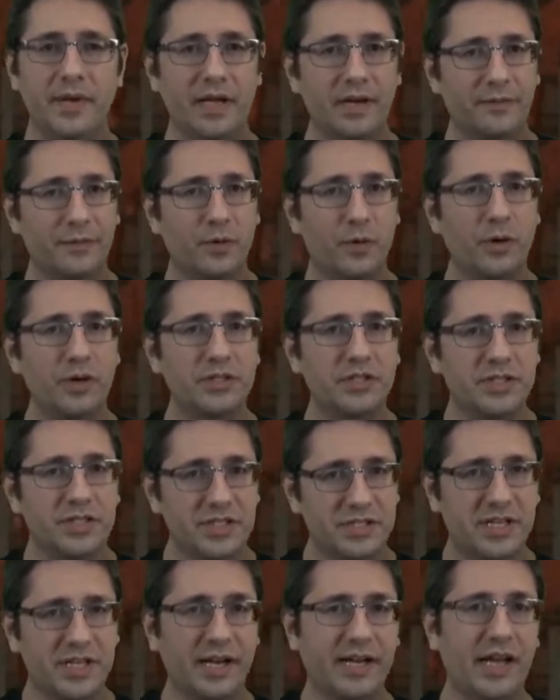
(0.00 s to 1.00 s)
And of course,
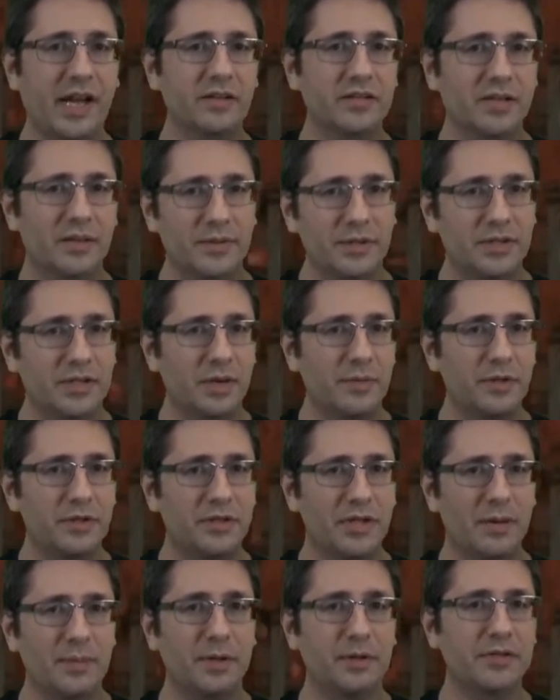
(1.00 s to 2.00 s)
check out
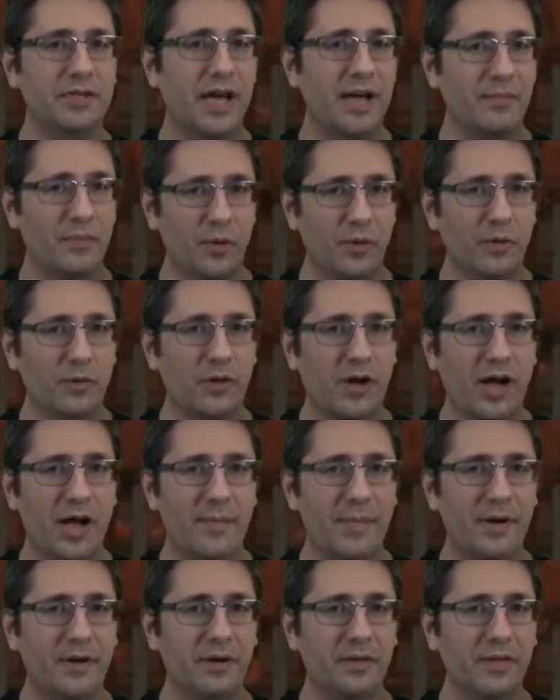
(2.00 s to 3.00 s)

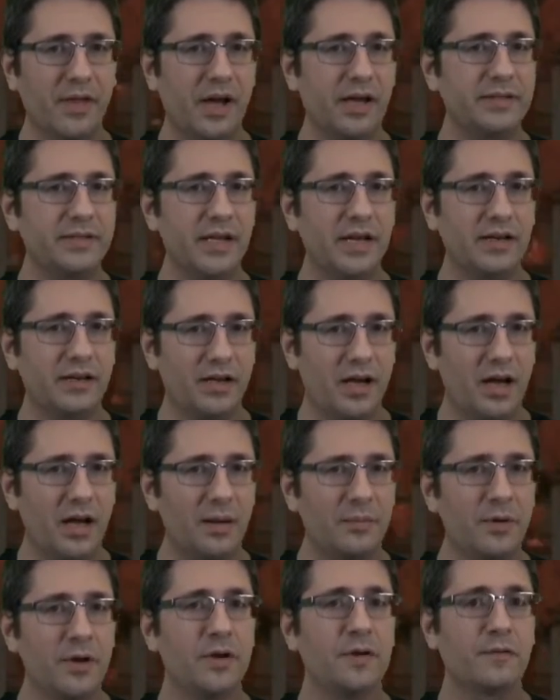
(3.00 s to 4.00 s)

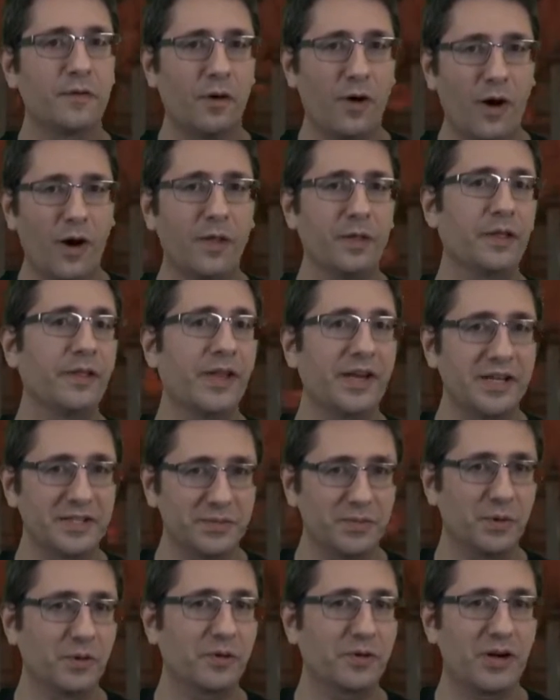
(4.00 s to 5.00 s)
www.mortalkombatonline.com for all the
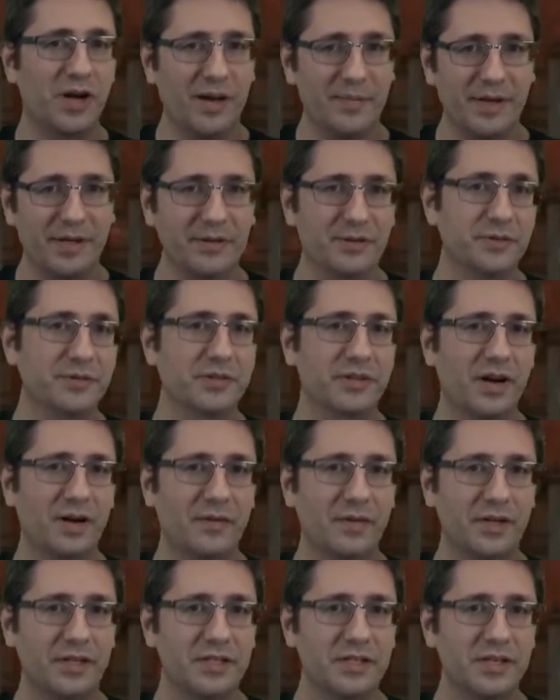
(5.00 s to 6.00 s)
latest Mortal Kombat news
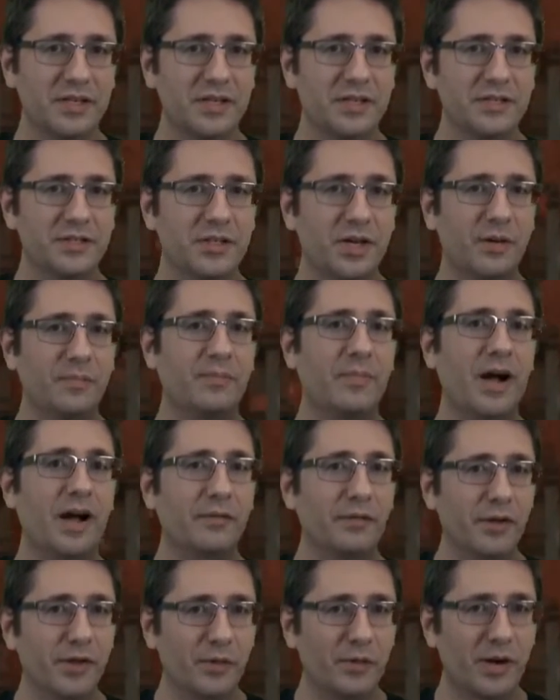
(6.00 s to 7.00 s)
coverage. So, I
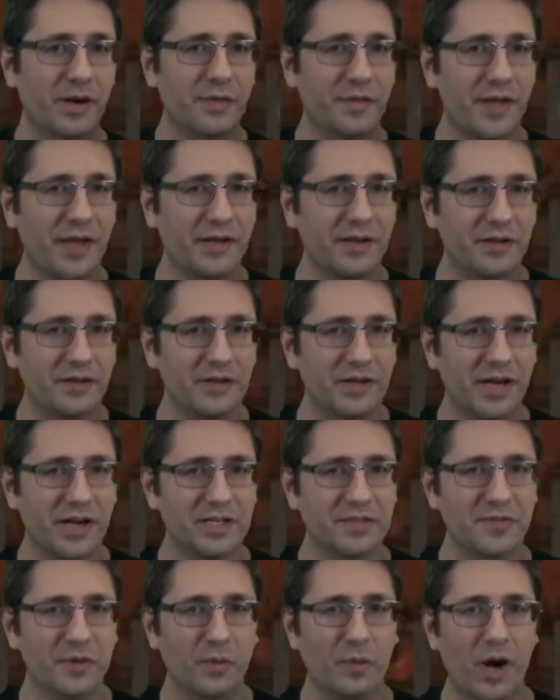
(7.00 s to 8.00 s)
really want to thank all you
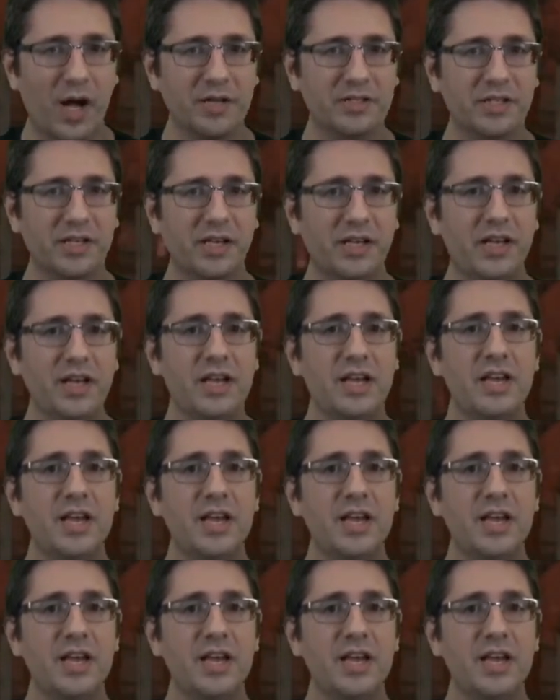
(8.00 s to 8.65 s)
guys for watching.